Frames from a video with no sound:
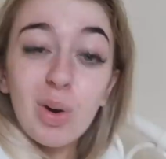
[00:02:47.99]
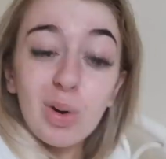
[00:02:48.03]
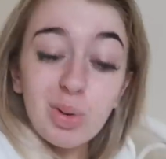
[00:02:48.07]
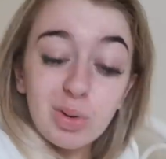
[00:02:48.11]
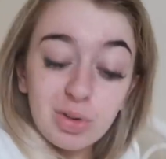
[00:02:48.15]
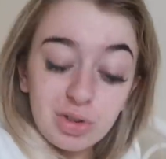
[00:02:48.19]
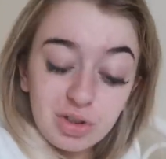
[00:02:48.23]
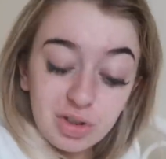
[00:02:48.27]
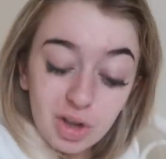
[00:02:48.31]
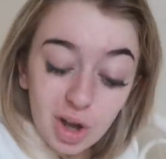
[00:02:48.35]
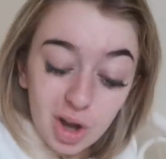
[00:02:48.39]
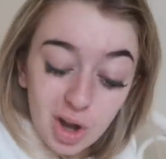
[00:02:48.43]

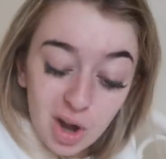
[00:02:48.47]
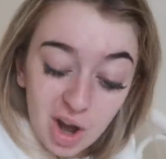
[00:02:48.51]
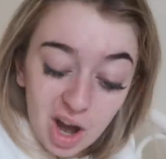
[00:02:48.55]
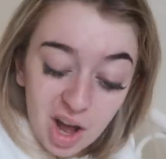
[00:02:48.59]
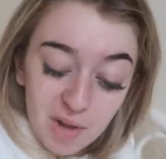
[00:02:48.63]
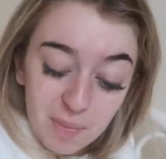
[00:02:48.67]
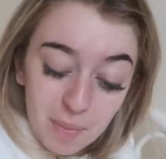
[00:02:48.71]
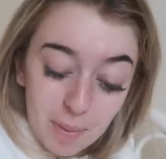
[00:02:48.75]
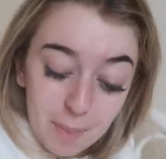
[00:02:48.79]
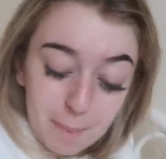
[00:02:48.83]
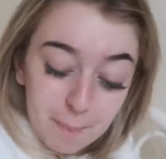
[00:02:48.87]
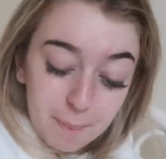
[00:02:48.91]
Also,
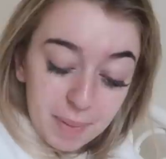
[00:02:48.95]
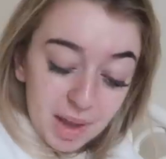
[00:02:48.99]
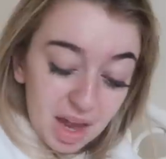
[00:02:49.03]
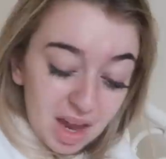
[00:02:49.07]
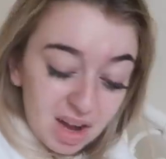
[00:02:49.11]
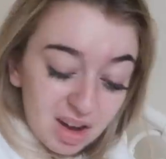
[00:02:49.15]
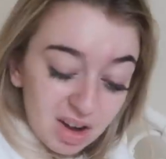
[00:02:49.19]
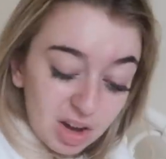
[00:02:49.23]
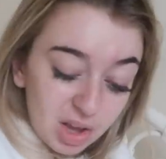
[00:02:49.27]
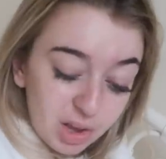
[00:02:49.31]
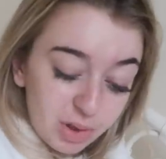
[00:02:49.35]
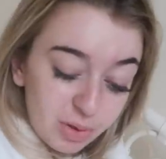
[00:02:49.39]
I've been
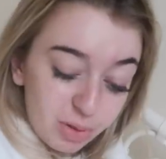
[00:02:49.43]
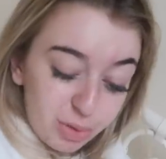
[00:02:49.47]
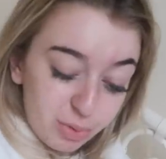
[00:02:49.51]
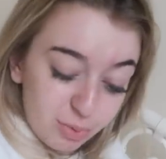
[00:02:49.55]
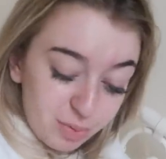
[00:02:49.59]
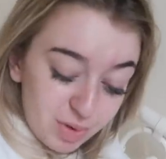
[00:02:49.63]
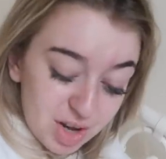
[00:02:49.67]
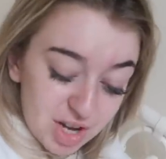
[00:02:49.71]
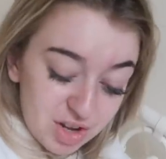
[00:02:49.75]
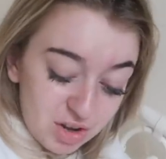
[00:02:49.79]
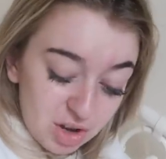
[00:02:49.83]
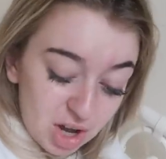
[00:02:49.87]
bitten like
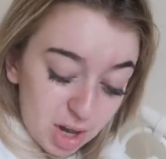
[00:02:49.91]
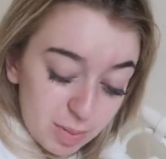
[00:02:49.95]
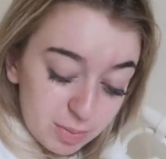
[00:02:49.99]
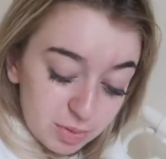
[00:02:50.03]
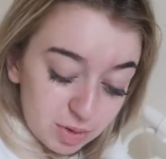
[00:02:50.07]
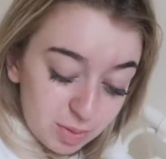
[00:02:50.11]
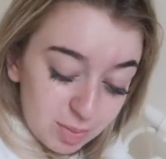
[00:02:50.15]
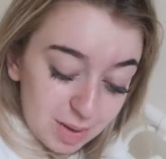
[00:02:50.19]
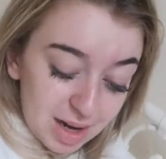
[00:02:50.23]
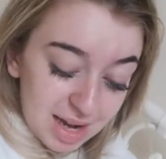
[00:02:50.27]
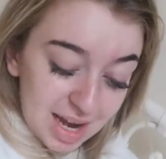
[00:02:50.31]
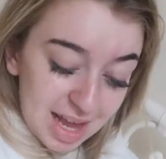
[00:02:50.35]
3 times
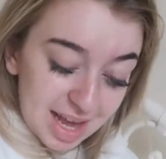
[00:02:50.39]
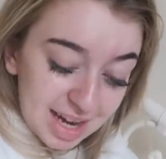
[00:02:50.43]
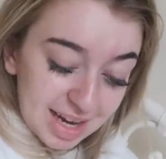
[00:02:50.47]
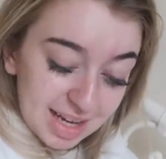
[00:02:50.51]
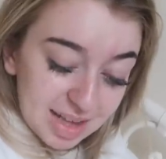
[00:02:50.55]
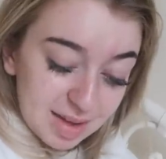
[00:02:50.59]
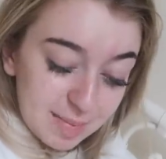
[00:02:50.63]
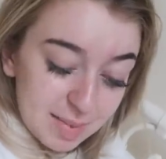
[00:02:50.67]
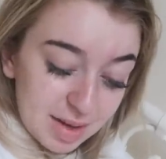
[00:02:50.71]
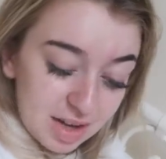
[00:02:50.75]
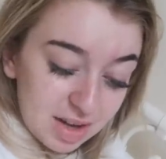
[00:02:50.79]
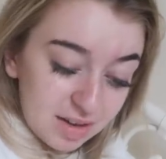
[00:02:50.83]
on my leg
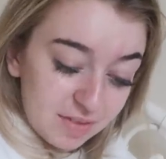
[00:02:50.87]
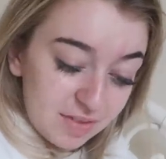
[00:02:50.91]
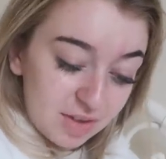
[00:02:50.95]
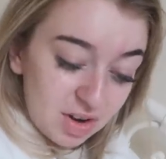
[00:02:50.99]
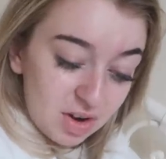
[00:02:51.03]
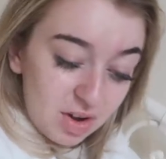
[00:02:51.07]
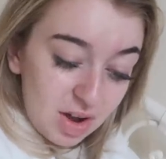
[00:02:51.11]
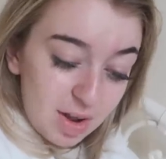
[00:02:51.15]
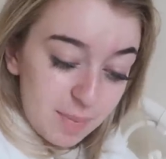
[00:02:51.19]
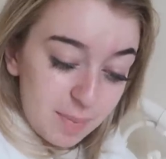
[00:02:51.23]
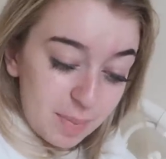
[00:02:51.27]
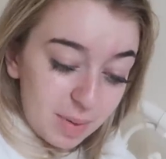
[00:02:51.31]
in the middle of the
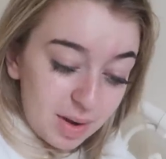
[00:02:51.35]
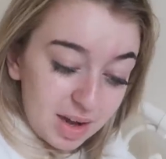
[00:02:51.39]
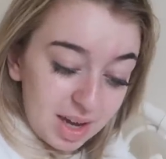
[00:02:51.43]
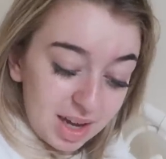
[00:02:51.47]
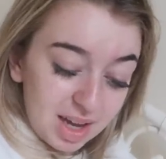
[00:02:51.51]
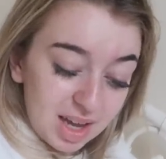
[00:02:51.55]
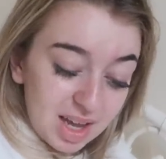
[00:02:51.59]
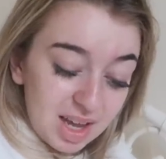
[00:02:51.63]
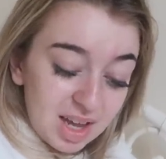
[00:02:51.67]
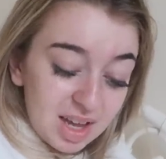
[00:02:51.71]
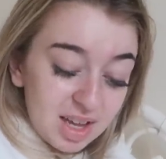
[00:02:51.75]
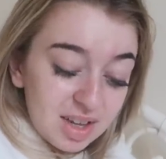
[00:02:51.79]
night
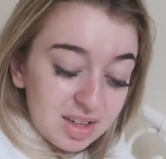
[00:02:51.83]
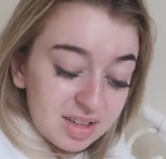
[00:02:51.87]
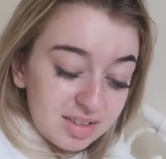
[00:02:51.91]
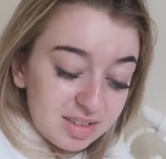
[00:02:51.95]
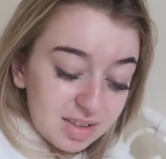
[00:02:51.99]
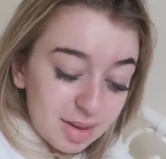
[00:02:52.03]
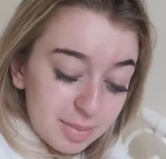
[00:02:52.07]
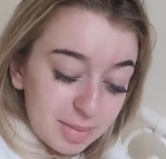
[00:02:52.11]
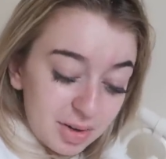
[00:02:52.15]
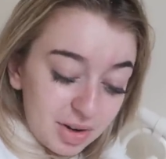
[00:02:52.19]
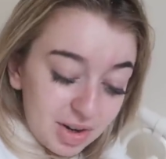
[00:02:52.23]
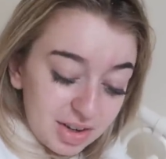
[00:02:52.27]
by
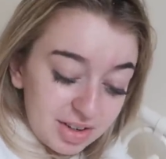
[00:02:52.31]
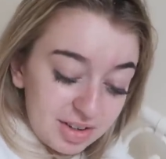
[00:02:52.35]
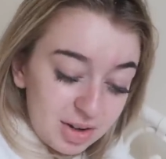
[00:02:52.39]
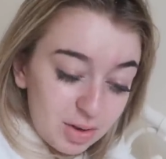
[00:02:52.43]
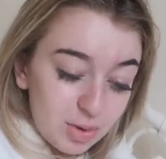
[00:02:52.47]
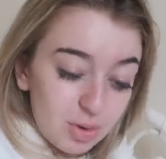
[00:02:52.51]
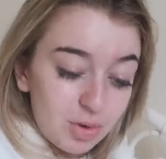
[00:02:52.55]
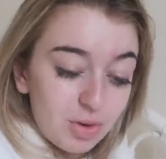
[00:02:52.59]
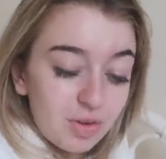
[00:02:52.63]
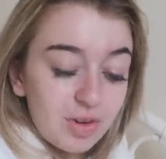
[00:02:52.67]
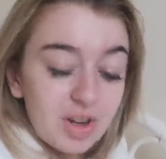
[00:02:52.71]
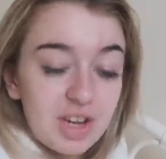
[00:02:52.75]
some nice
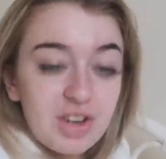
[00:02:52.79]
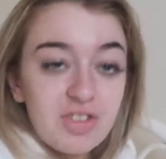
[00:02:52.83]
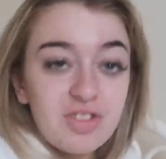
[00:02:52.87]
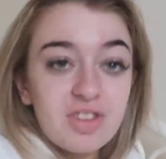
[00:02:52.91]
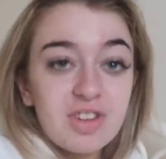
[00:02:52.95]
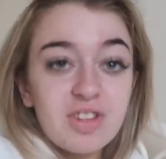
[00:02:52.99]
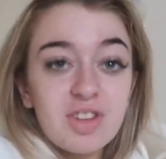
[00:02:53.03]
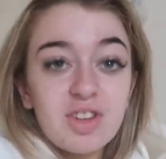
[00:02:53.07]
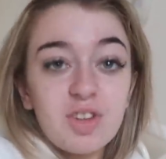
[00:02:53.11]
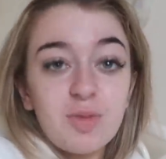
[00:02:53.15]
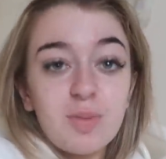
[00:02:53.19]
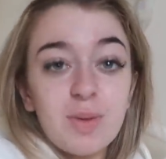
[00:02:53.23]
little
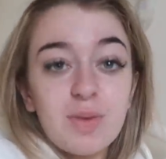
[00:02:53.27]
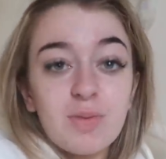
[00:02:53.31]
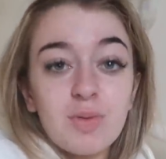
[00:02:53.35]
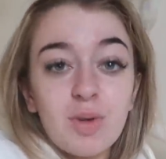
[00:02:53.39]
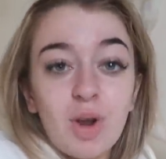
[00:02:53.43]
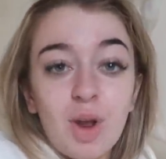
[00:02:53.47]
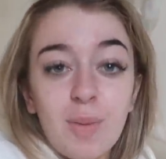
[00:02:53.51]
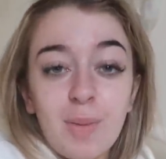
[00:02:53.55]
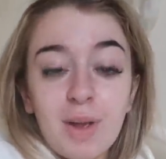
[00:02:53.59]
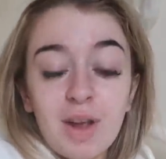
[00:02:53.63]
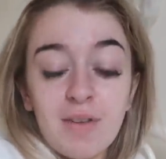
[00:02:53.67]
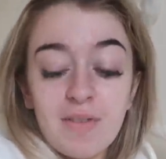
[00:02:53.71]
creature that's been
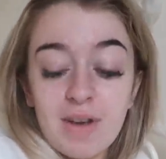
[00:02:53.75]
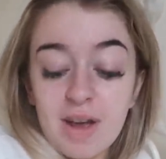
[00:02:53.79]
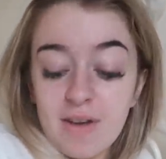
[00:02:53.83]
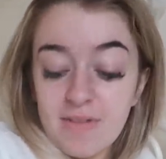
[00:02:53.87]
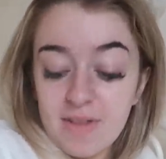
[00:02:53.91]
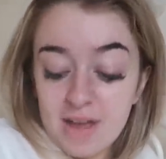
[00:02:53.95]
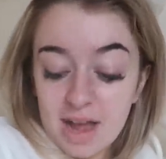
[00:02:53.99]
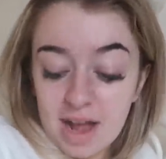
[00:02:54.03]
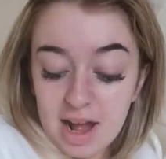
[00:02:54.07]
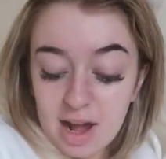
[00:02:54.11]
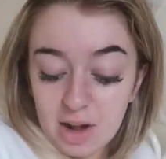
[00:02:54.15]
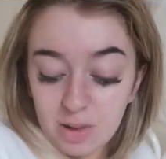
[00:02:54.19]
roaming around
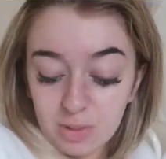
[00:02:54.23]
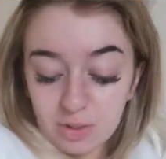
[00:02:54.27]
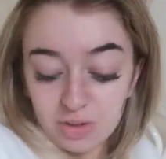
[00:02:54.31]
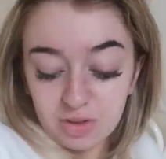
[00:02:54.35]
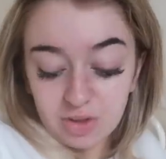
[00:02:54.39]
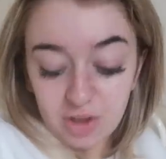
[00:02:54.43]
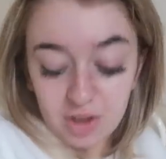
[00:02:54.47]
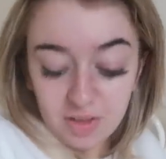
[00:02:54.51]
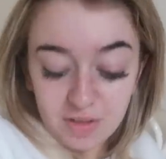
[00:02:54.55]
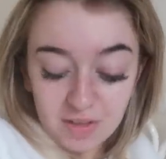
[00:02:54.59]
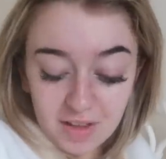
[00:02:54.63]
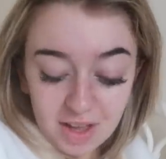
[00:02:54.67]
the house,
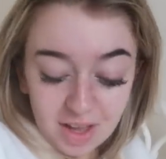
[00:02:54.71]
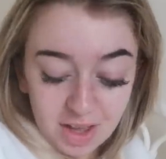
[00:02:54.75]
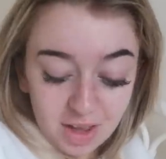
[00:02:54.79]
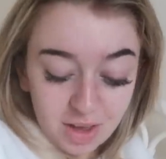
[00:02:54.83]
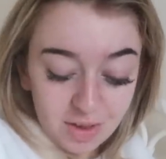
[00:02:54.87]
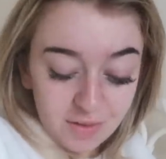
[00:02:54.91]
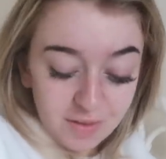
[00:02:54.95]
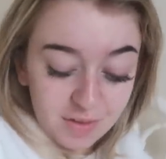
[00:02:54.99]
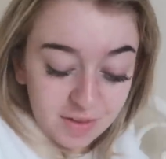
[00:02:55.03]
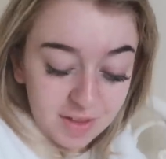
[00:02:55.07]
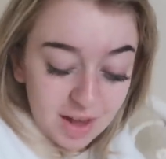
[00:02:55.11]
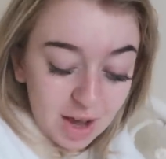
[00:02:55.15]
so thank
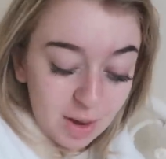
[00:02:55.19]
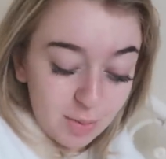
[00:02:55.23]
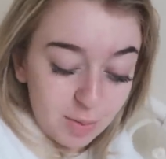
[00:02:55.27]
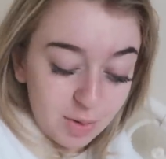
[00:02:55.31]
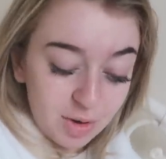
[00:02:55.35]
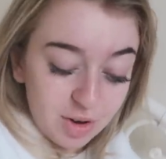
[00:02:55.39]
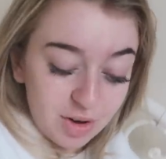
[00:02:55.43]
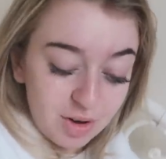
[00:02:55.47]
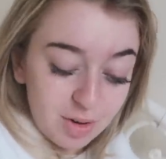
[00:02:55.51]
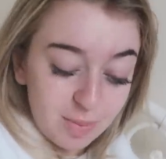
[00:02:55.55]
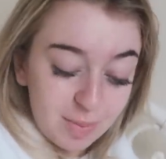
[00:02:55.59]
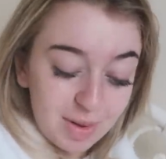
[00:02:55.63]
you for that
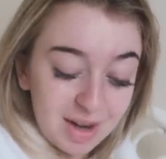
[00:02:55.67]
one.